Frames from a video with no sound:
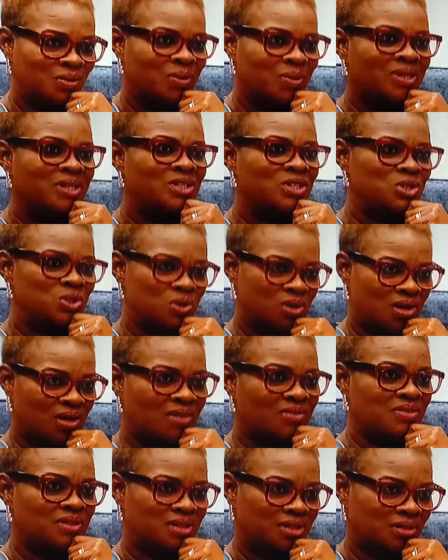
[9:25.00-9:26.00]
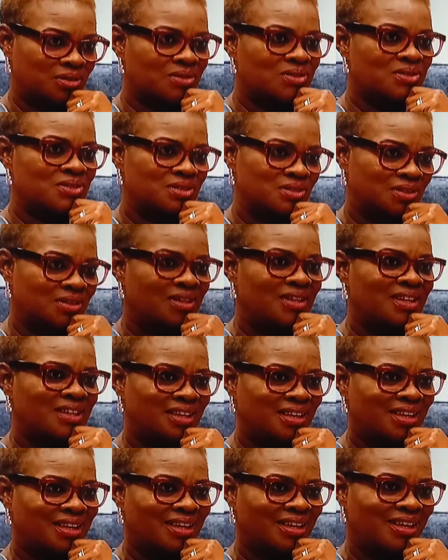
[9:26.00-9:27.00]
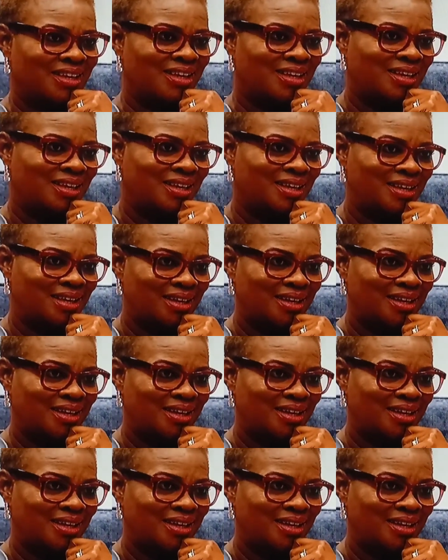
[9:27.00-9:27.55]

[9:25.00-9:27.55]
Chris to wait, and then Chris came in.